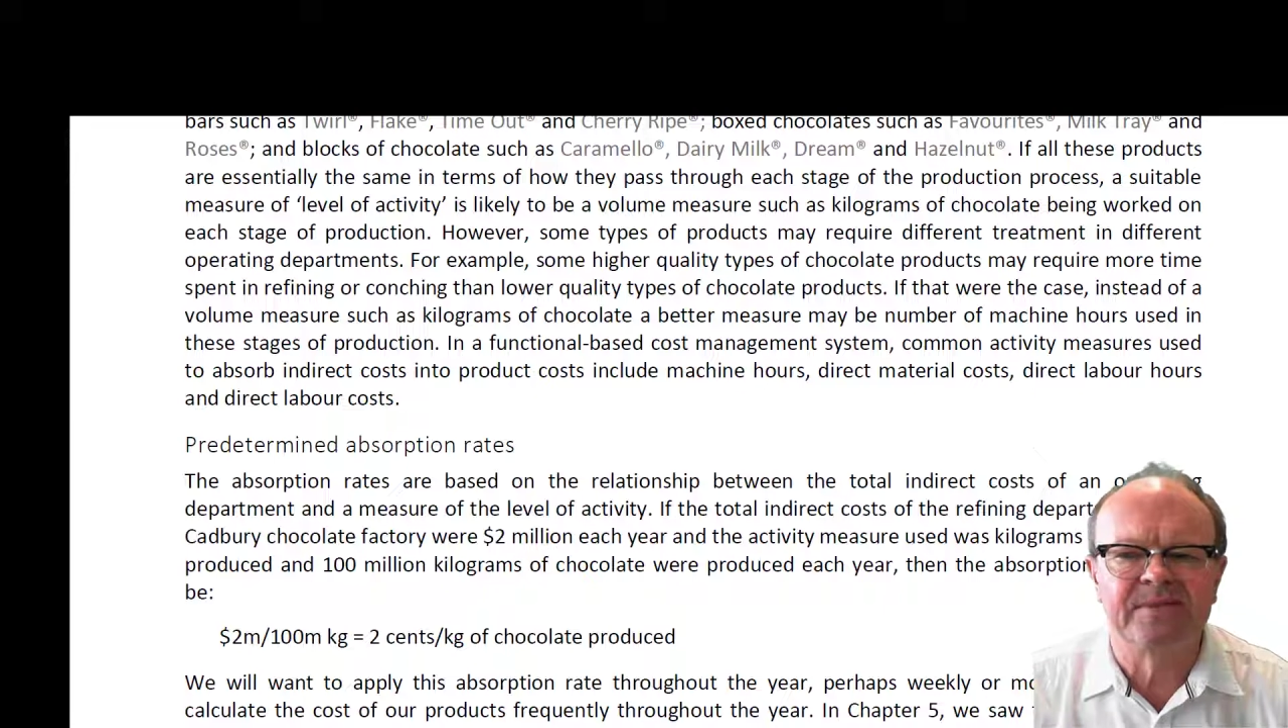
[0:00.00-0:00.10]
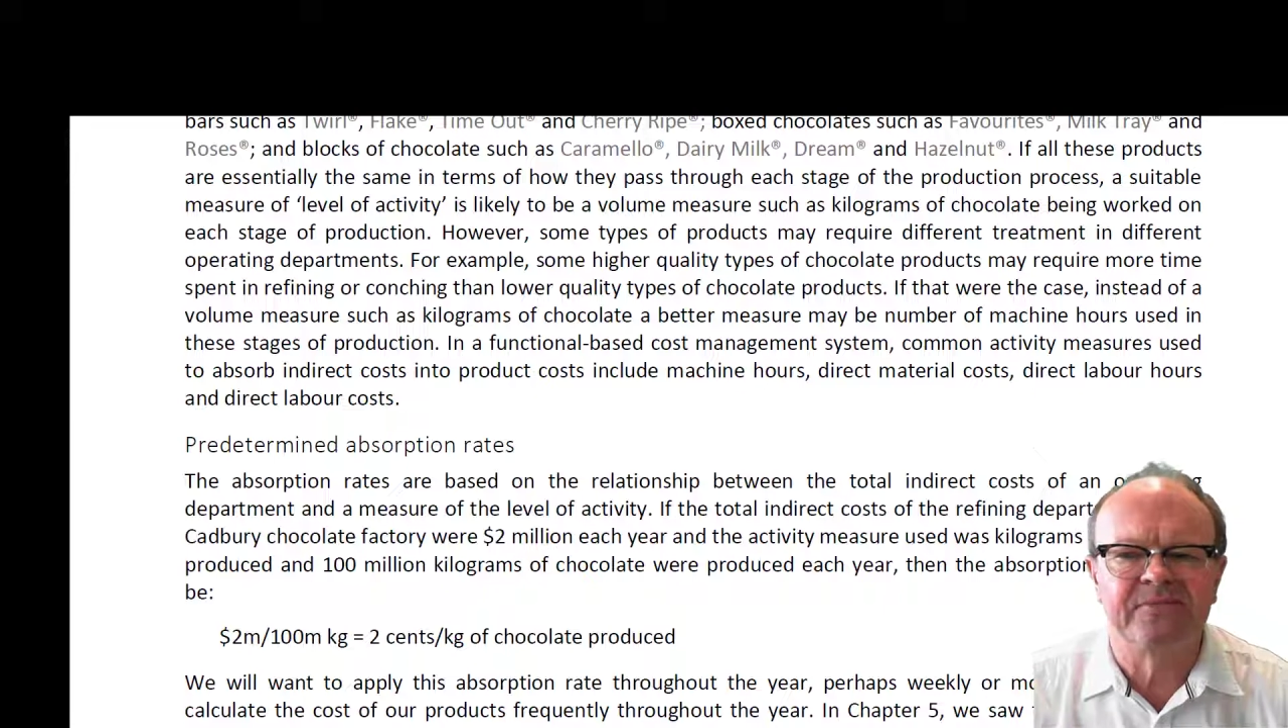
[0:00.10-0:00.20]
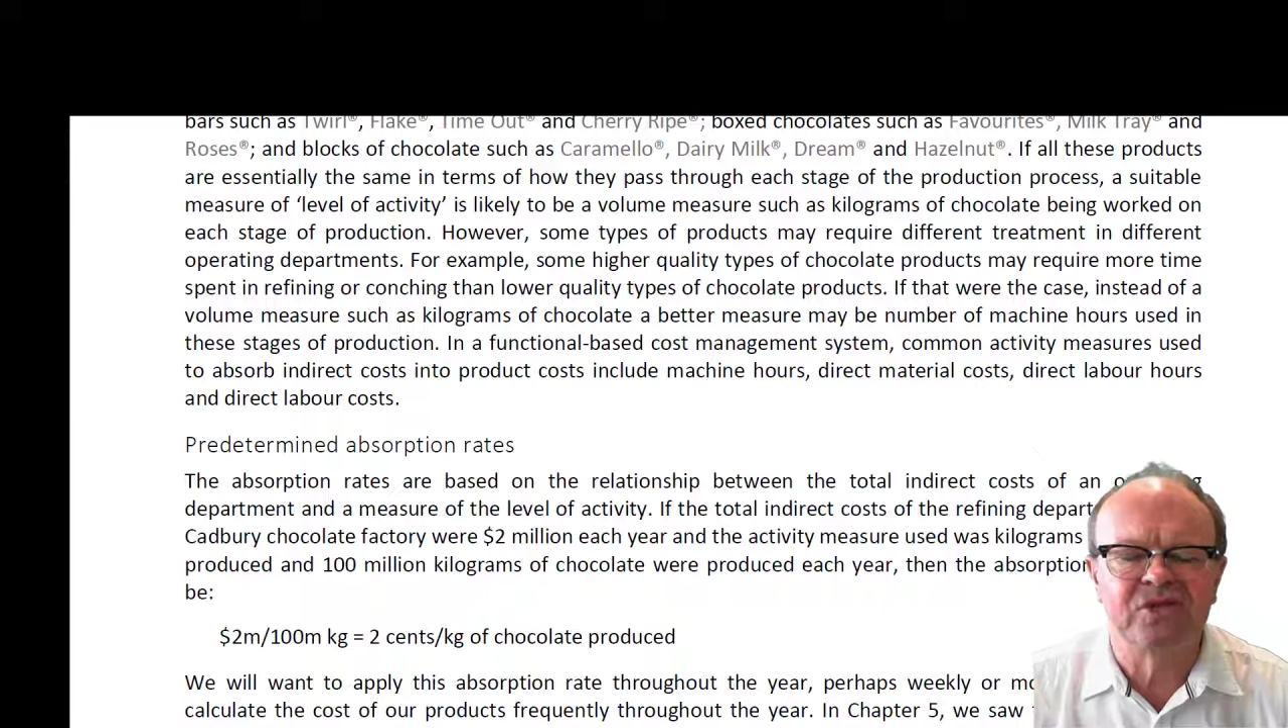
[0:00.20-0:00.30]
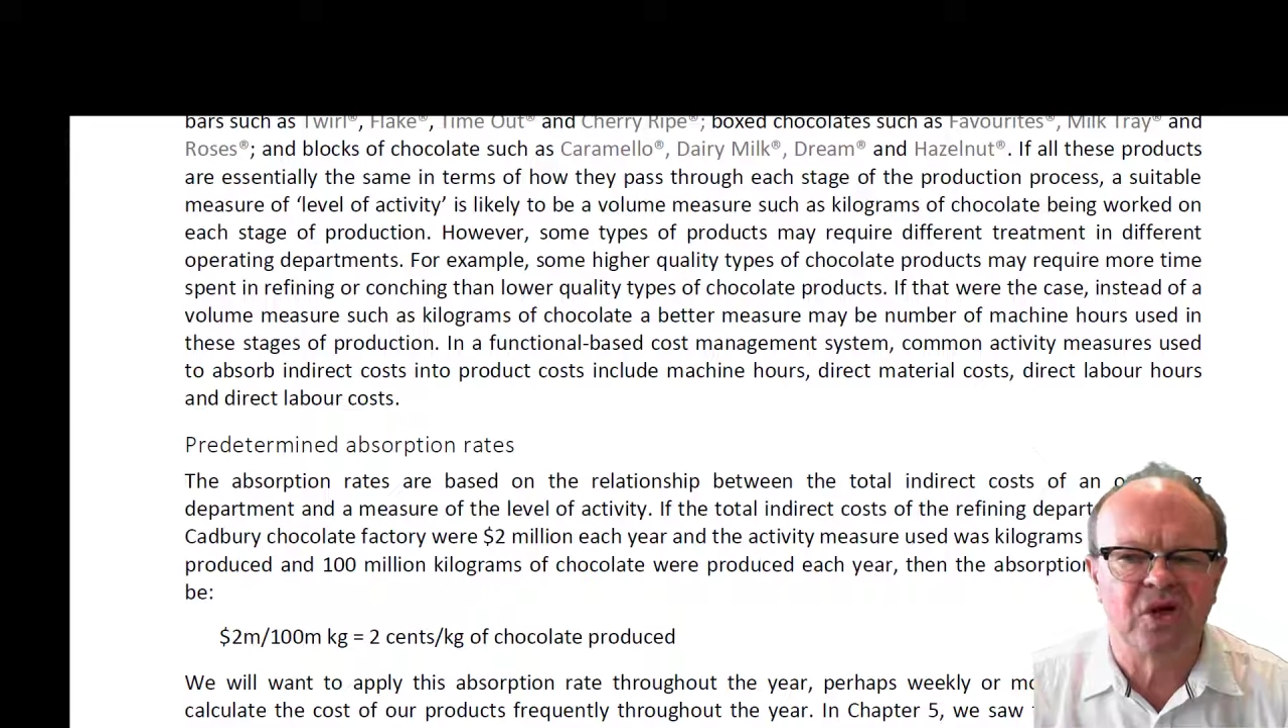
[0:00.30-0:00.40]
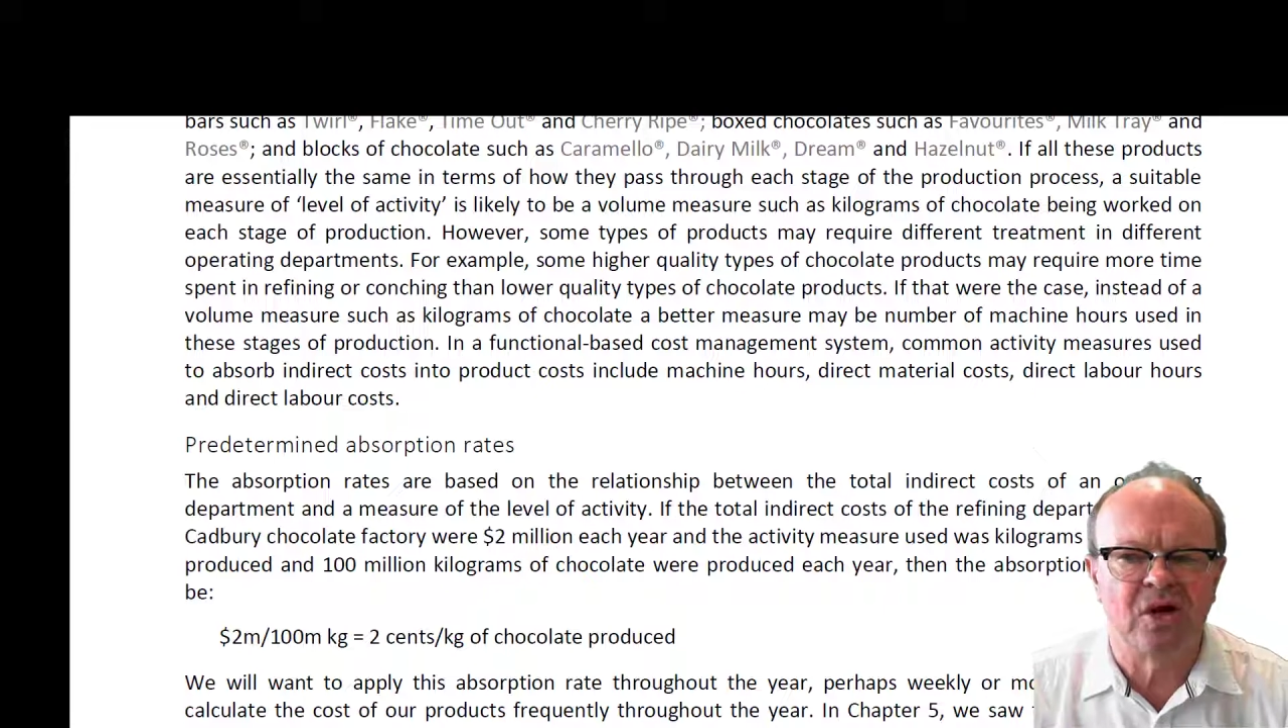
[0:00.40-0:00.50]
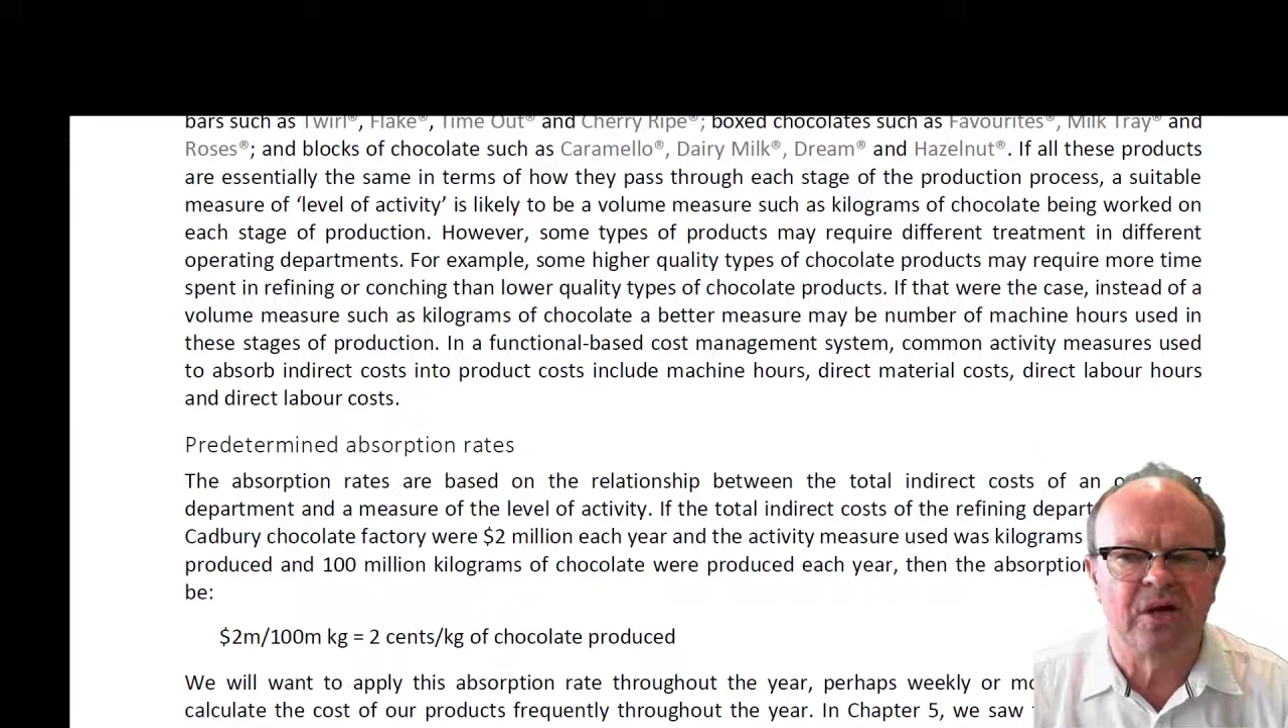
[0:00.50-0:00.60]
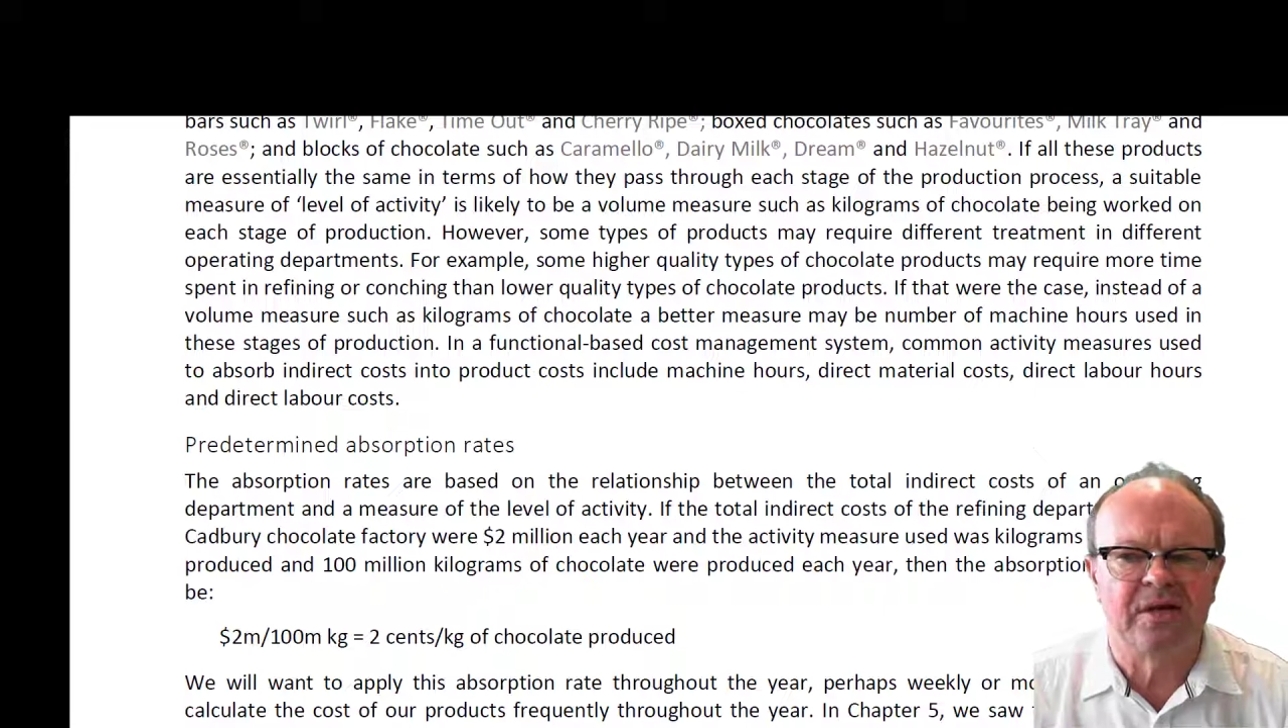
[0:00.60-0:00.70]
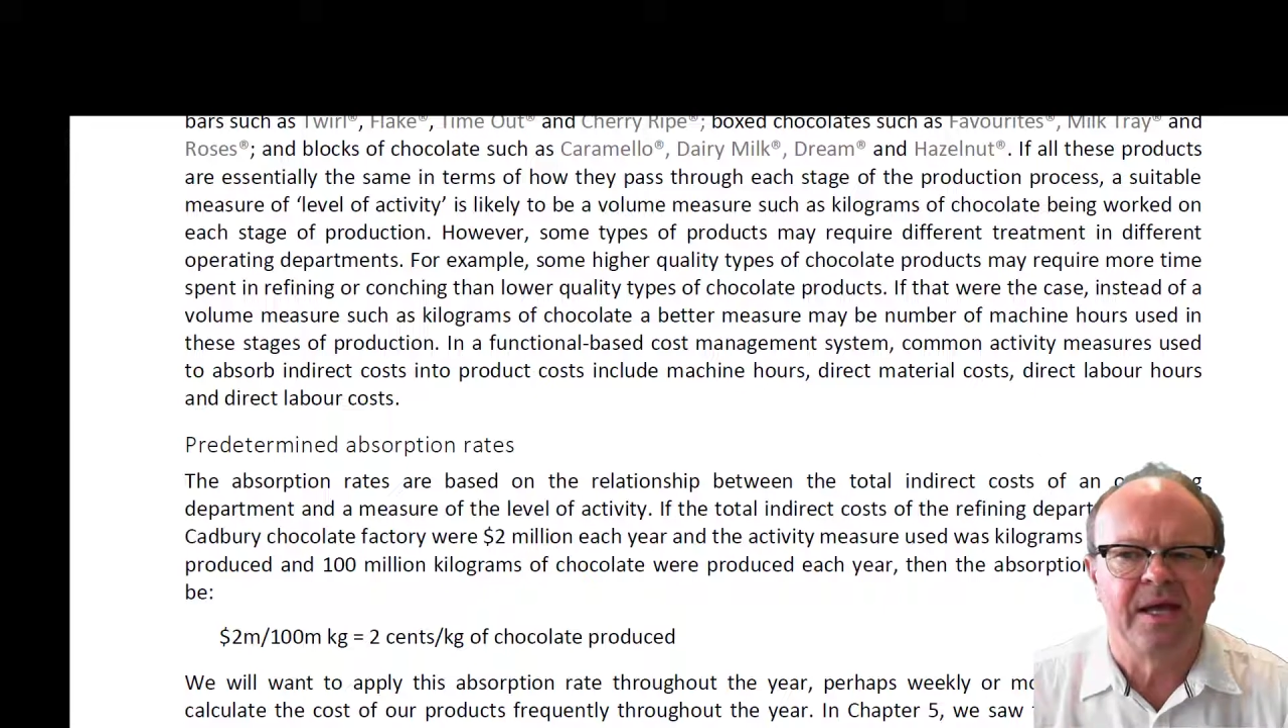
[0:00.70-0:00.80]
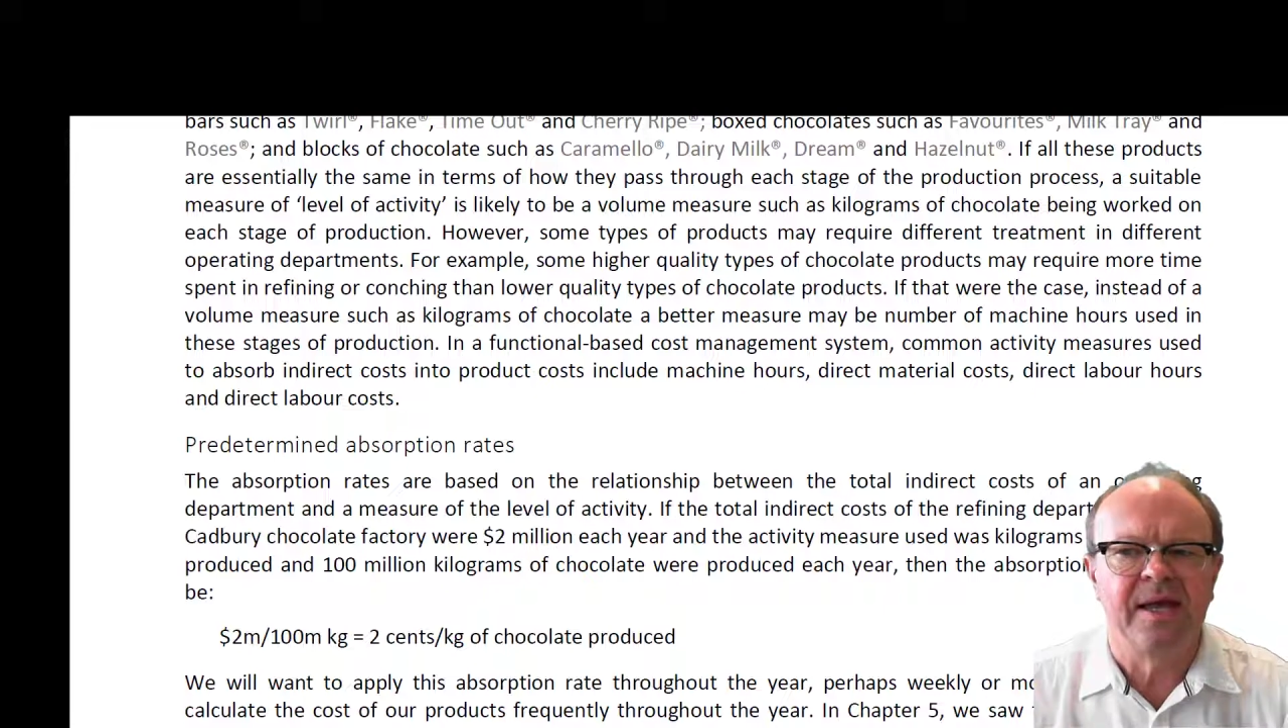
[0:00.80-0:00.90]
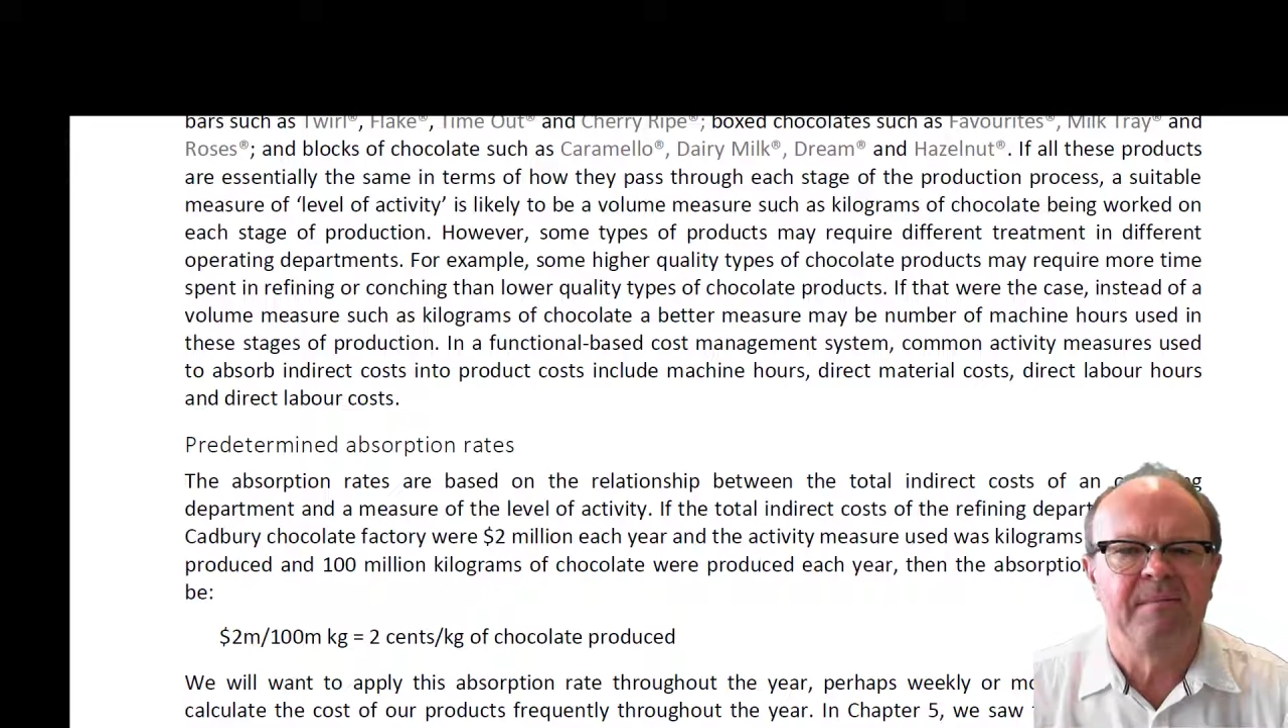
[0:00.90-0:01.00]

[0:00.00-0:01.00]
of chocolate